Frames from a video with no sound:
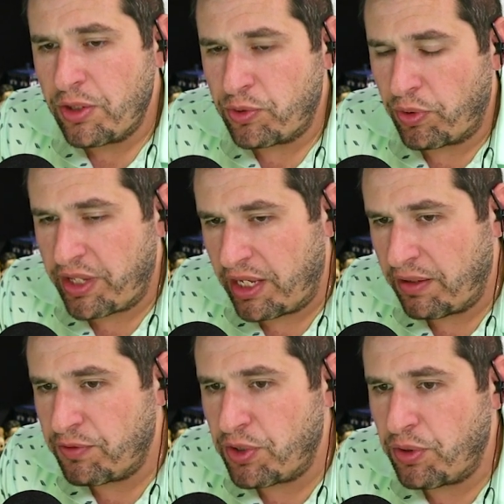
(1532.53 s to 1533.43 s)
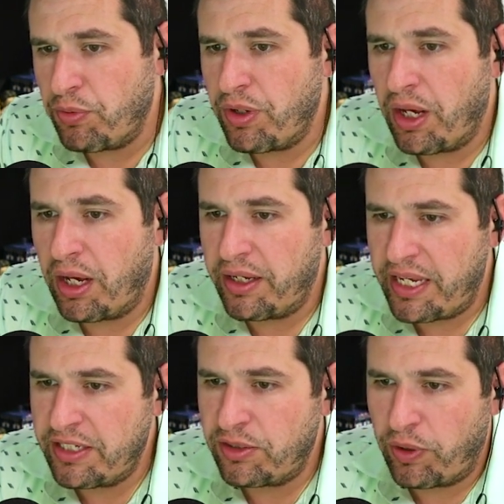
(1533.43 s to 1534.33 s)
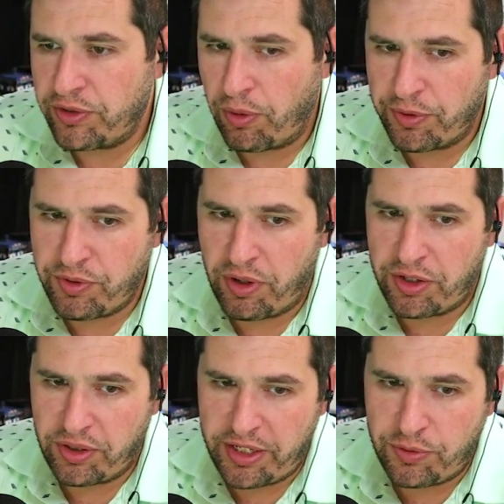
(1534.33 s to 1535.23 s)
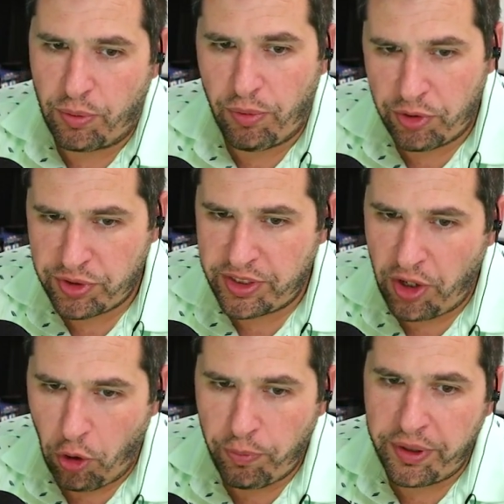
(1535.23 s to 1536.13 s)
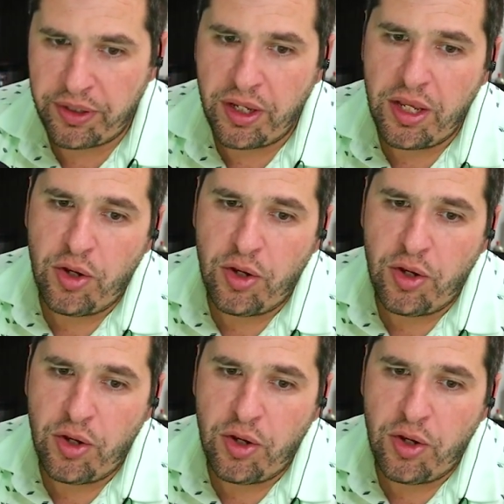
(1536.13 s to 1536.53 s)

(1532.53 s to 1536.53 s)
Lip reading: Toward the end of June, east-west arbitrage lanes were marginally open,